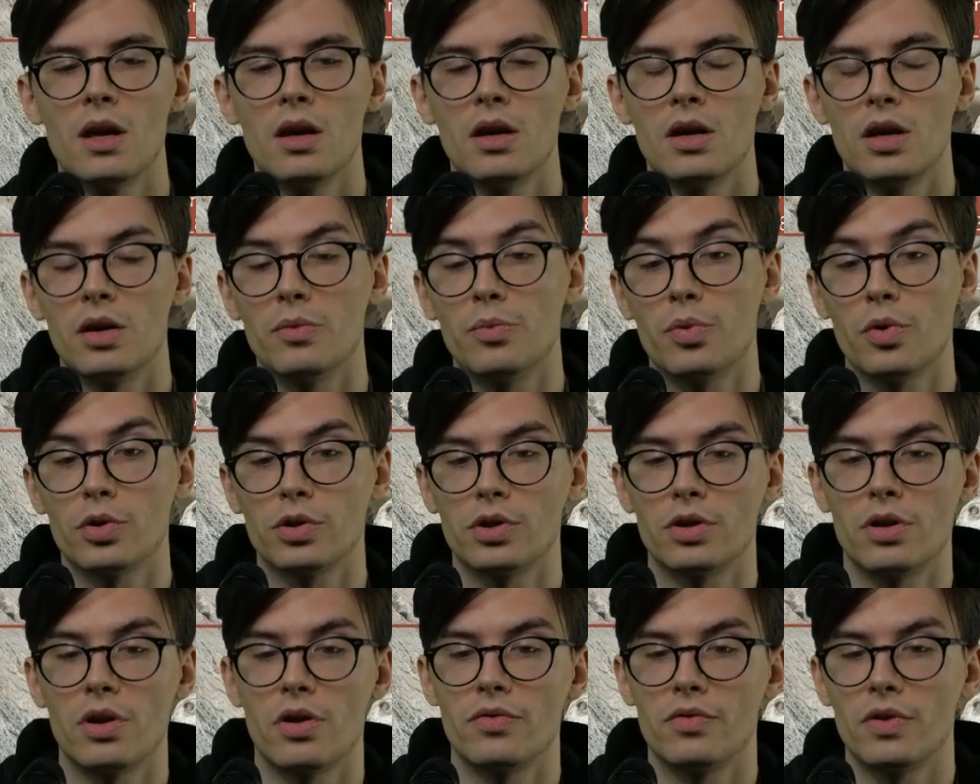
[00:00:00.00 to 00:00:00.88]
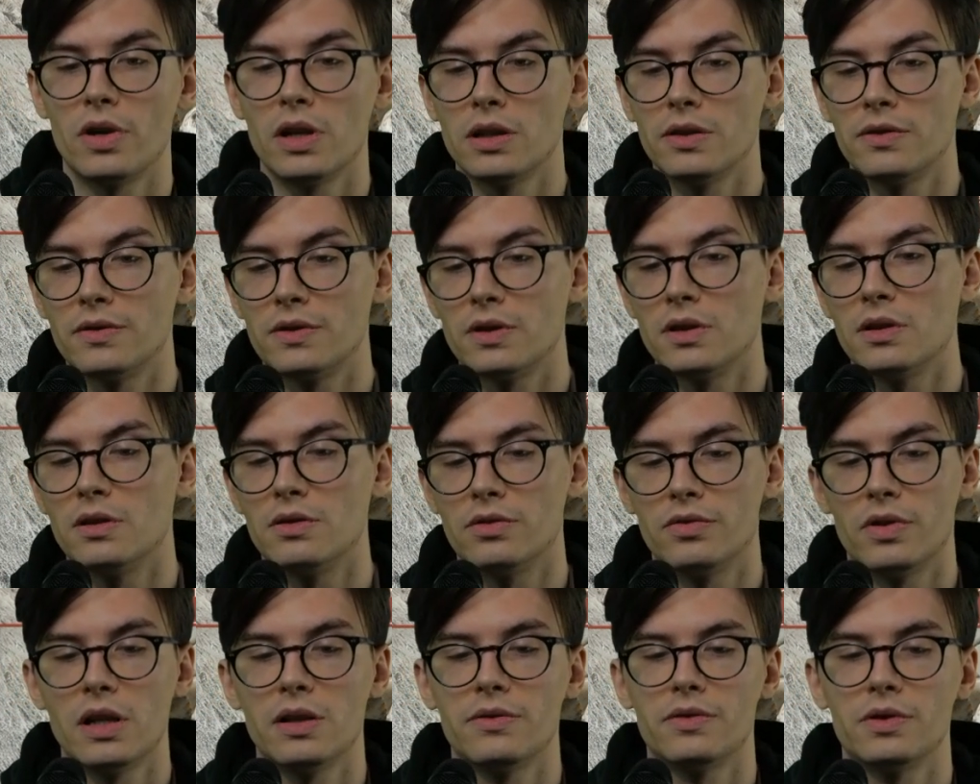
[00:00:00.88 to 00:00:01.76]
important and
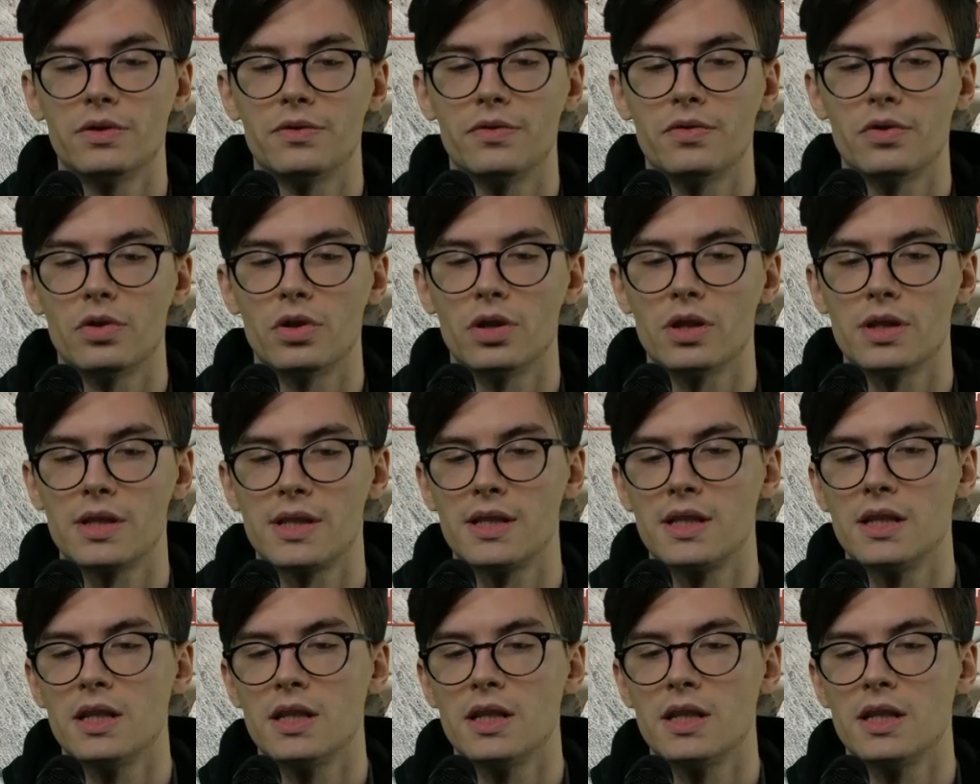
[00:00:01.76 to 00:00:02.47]
relevant for us